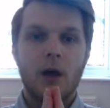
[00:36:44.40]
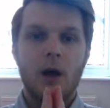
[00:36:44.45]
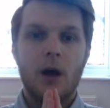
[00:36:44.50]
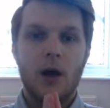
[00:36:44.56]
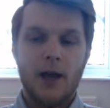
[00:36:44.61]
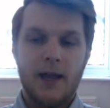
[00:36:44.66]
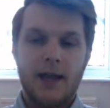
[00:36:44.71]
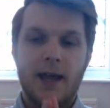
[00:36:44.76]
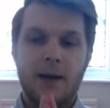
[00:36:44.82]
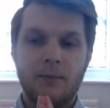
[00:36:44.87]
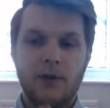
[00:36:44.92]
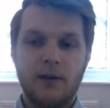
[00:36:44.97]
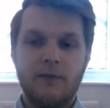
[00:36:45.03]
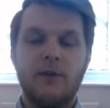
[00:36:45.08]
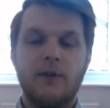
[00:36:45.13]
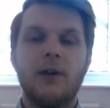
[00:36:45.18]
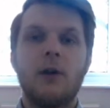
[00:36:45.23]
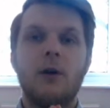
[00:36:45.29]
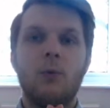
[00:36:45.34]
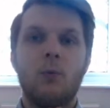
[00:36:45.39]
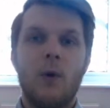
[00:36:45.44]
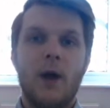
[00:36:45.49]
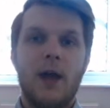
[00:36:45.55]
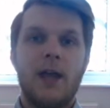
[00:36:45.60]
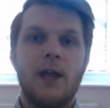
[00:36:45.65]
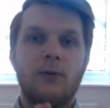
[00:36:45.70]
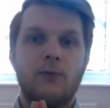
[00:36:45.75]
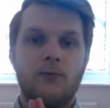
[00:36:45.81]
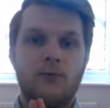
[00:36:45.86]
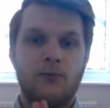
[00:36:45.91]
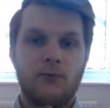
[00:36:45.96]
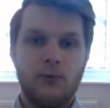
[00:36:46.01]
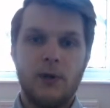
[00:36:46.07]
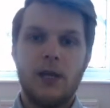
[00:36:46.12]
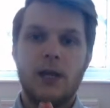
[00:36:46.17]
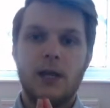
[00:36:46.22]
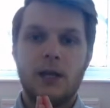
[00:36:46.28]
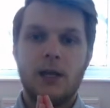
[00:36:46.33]
I am giving away
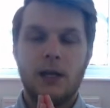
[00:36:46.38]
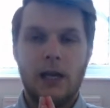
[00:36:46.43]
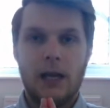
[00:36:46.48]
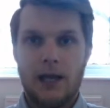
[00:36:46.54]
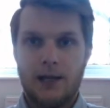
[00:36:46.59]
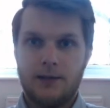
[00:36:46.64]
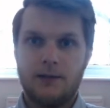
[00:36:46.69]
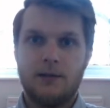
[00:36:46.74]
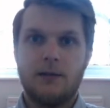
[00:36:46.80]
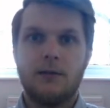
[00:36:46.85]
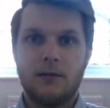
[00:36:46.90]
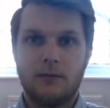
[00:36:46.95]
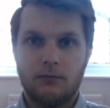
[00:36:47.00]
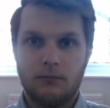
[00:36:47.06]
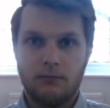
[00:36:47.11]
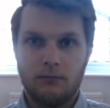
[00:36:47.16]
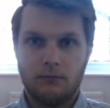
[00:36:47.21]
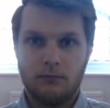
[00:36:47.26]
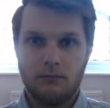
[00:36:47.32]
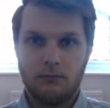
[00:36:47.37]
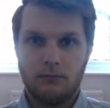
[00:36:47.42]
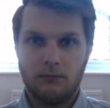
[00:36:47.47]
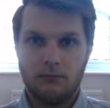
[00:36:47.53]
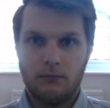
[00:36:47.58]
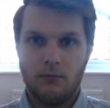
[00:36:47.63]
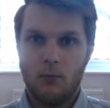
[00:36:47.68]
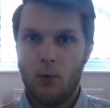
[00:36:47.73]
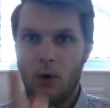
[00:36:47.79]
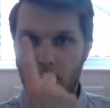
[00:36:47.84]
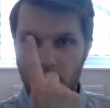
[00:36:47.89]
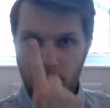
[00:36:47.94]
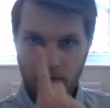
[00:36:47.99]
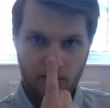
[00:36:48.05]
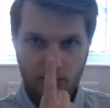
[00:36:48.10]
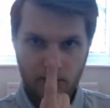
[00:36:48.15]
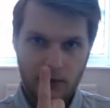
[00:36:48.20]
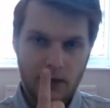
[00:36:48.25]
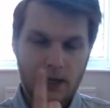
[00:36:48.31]
free lessons. 1
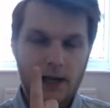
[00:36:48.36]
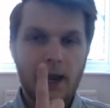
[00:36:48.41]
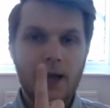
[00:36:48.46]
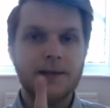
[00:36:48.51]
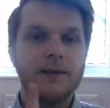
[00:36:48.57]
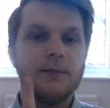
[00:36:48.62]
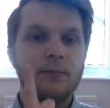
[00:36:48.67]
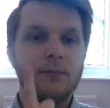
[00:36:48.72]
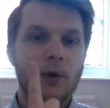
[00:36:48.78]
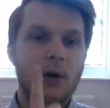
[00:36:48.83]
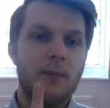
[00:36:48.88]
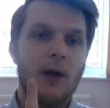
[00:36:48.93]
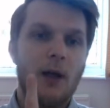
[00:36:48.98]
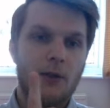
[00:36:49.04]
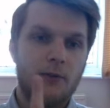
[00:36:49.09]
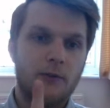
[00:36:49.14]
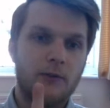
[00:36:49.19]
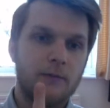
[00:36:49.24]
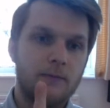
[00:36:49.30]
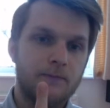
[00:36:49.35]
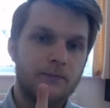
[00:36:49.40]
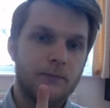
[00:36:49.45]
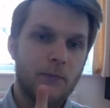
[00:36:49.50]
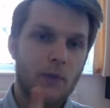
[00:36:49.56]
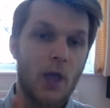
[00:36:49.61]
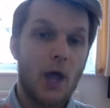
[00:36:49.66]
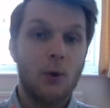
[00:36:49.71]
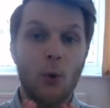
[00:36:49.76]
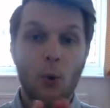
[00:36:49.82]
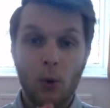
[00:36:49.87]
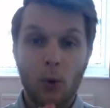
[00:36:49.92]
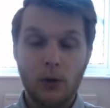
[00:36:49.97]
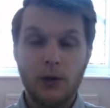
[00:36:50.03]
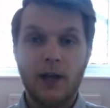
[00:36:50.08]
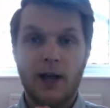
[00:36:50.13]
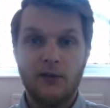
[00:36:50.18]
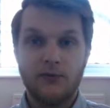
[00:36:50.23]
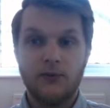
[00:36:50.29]
free lesson per person. And all
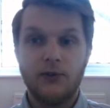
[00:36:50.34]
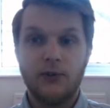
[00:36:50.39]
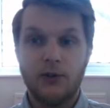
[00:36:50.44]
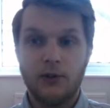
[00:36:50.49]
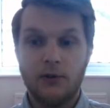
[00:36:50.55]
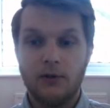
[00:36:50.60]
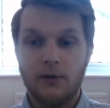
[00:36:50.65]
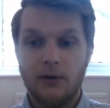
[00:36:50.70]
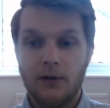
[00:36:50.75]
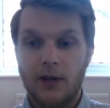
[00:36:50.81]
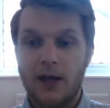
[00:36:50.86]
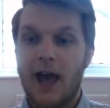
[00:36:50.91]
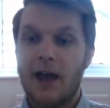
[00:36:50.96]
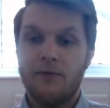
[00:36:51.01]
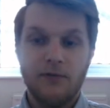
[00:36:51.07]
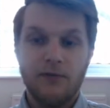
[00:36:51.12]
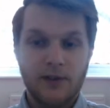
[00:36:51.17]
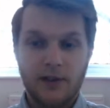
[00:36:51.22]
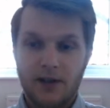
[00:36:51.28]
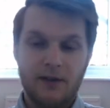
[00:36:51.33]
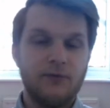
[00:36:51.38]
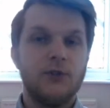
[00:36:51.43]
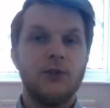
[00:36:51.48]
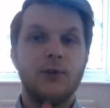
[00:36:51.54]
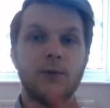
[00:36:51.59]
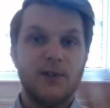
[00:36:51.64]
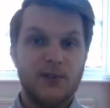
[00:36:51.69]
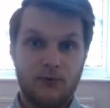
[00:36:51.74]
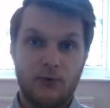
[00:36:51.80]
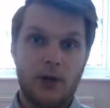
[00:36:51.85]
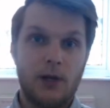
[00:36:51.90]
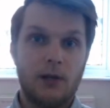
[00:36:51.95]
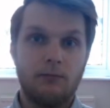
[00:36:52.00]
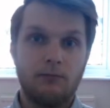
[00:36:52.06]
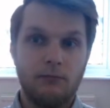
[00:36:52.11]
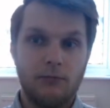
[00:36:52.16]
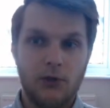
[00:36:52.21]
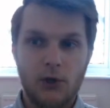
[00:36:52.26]
you have to do, everything you have to do is free.
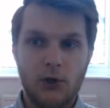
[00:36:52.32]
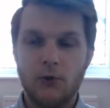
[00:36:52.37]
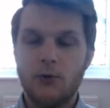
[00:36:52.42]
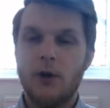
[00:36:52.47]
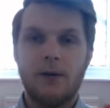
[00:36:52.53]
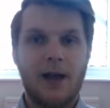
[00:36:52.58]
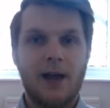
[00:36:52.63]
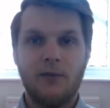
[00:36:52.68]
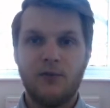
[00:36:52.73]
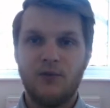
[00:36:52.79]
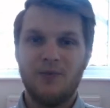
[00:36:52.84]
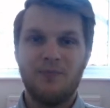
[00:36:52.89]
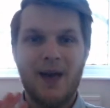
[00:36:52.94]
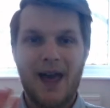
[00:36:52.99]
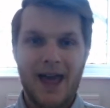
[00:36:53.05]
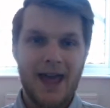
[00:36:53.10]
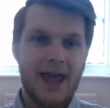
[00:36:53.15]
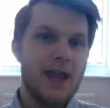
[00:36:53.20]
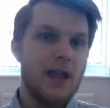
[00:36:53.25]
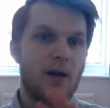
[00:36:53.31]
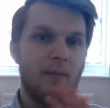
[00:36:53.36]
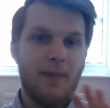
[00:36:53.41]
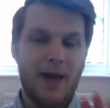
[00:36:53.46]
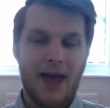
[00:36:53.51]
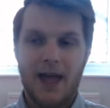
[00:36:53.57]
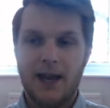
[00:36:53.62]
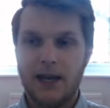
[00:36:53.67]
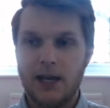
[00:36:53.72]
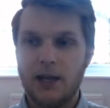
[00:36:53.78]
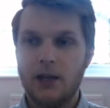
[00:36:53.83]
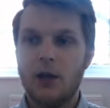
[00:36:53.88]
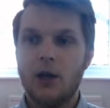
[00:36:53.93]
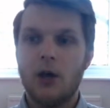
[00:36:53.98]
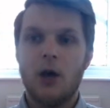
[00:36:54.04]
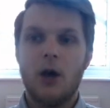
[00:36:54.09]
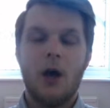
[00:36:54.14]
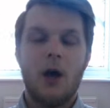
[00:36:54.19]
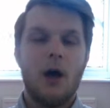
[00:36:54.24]
You don't have to pay a penny
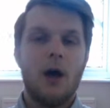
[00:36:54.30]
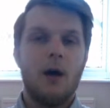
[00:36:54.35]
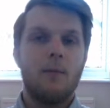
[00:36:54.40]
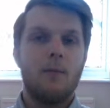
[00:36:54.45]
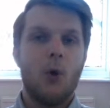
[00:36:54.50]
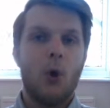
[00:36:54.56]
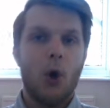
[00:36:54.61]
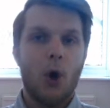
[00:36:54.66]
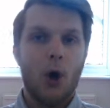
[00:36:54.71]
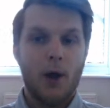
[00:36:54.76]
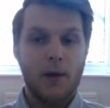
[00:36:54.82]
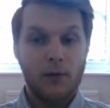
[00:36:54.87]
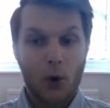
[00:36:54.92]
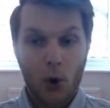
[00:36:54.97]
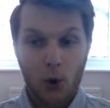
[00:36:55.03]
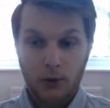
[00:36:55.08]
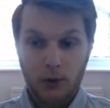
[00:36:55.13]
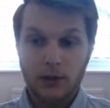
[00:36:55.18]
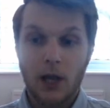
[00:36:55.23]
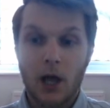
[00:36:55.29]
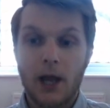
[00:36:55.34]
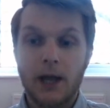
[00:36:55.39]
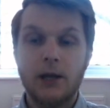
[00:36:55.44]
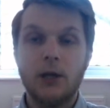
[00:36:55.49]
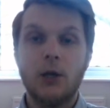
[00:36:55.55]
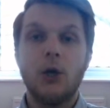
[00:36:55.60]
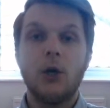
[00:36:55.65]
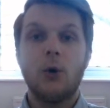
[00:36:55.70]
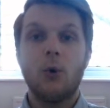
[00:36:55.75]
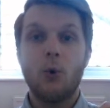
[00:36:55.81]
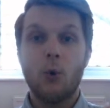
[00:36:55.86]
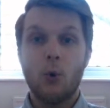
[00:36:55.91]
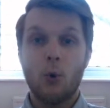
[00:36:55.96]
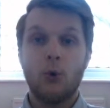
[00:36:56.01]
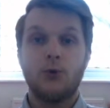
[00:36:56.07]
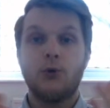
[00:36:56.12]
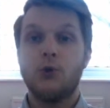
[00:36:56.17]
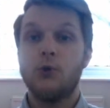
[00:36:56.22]
either online
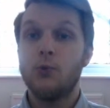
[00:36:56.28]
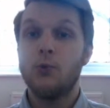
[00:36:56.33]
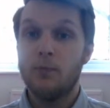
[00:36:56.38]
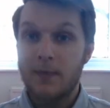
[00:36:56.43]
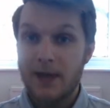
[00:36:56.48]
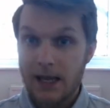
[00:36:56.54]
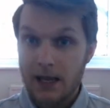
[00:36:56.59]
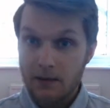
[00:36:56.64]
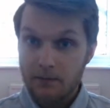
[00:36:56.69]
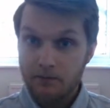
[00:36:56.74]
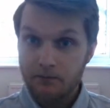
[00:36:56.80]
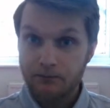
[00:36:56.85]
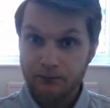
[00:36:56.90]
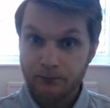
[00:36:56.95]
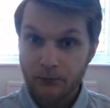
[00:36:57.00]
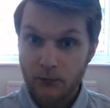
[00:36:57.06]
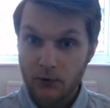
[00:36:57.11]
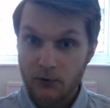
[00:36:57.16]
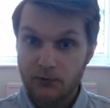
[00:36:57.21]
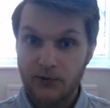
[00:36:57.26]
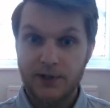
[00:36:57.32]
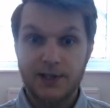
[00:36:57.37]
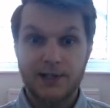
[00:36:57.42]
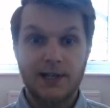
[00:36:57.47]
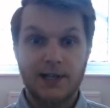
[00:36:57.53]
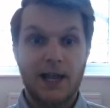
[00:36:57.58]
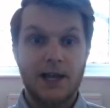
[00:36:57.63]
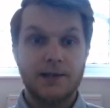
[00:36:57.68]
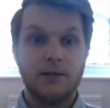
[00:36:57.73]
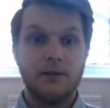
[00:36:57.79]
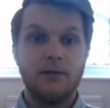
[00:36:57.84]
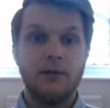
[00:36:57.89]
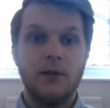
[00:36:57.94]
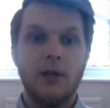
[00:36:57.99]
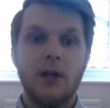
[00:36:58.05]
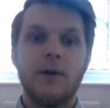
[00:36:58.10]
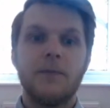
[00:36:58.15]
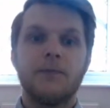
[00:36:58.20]
or to me for this lesson.
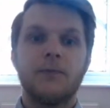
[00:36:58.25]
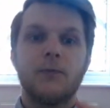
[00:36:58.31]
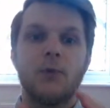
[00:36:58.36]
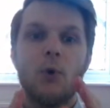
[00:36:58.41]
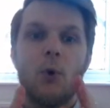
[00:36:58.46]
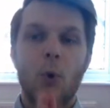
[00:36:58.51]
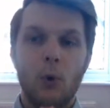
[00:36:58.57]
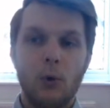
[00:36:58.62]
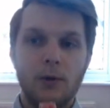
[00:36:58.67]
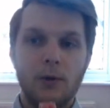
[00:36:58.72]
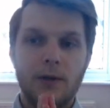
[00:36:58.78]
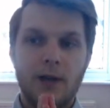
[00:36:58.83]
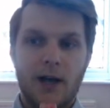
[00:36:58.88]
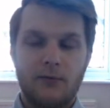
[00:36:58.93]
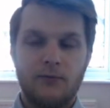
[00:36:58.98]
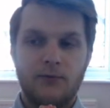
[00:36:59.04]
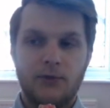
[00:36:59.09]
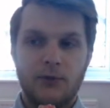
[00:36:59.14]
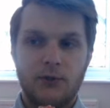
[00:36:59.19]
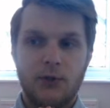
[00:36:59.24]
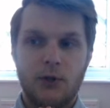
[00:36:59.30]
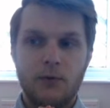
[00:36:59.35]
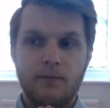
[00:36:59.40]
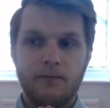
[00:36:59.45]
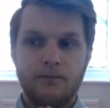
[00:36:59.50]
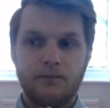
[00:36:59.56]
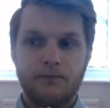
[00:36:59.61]
All you have to do